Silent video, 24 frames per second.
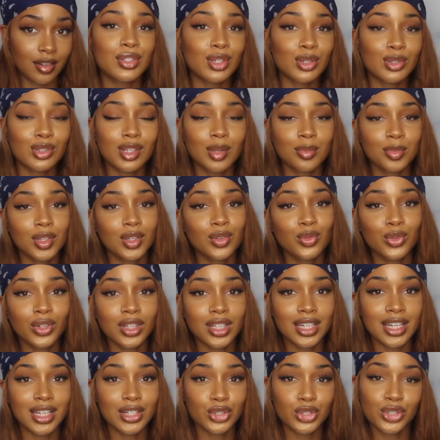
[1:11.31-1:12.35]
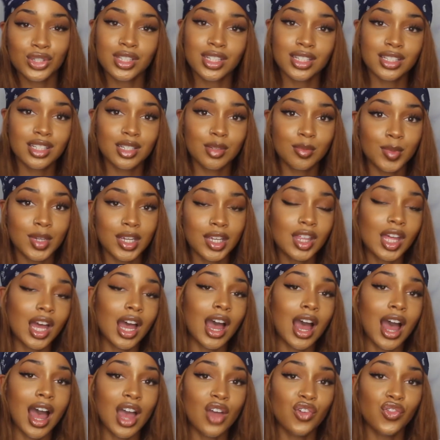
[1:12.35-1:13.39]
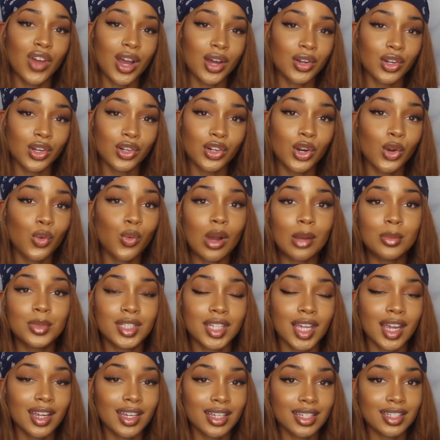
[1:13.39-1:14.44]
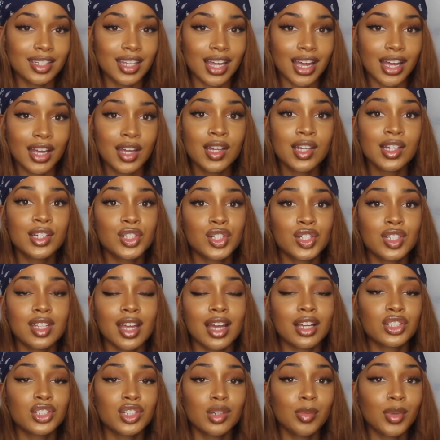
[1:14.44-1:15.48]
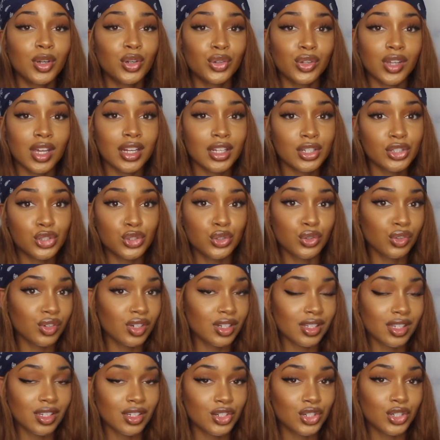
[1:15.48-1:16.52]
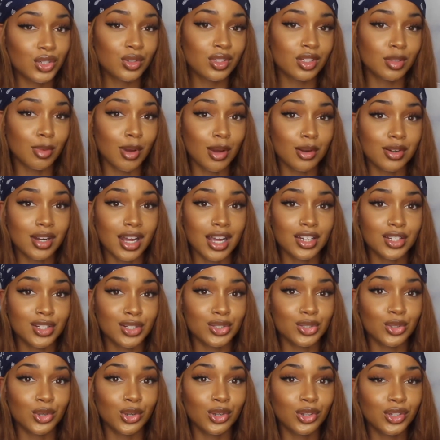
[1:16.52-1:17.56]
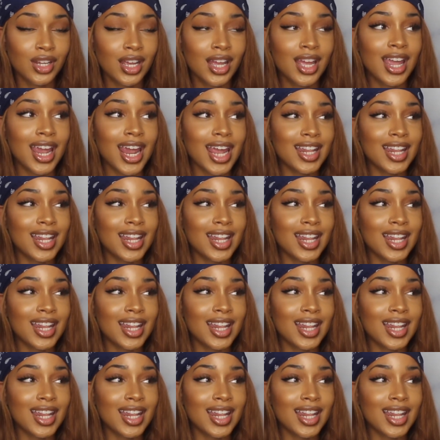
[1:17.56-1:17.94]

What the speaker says: So something really interesting to me that I found on her website is that she's actually been creating jewelry since she was about 9 years old,